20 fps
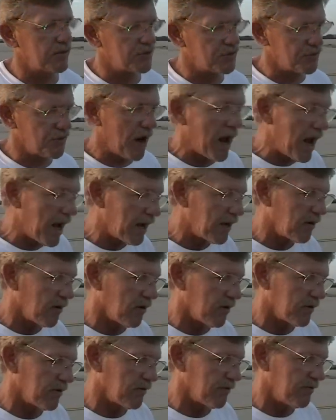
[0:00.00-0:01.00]
drag
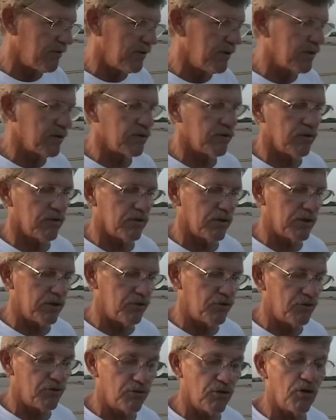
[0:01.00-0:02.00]
on the vehicle
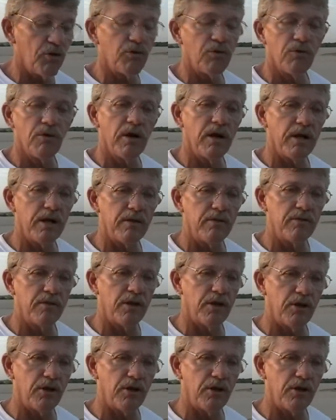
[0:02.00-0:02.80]
is so great